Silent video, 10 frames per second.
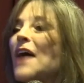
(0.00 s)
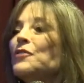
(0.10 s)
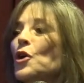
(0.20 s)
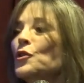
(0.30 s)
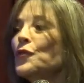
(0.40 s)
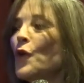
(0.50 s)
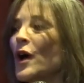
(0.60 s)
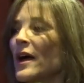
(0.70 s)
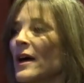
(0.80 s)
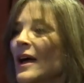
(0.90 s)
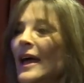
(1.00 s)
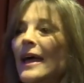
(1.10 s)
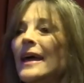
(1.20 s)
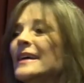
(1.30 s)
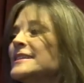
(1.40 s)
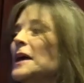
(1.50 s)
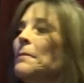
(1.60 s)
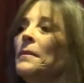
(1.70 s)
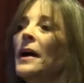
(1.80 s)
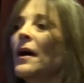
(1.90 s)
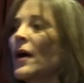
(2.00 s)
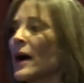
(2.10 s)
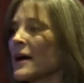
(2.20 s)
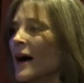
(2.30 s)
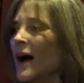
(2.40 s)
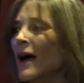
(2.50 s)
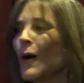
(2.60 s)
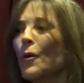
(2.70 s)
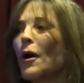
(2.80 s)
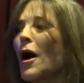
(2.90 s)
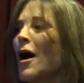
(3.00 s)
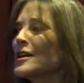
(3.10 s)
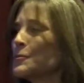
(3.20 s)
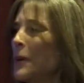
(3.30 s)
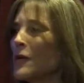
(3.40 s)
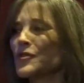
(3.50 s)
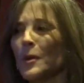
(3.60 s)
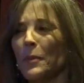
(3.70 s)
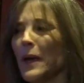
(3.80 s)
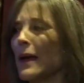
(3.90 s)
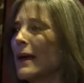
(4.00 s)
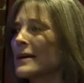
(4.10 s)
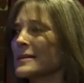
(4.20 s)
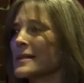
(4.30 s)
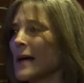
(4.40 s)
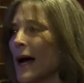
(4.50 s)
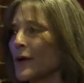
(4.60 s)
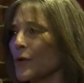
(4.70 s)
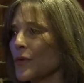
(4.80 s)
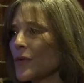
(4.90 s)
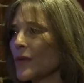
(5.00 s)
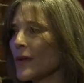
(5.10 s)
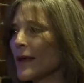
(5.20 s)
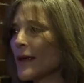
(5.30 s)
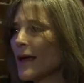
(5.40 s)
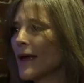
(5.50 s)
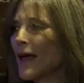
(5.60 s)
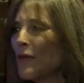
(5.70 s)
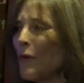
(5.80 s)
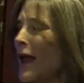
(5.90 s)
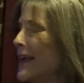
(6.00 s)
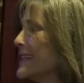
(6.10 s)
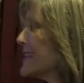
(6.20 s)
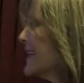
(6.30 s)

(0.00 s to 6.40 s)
have news for you. It's America. We're all supposed to be insiders. What is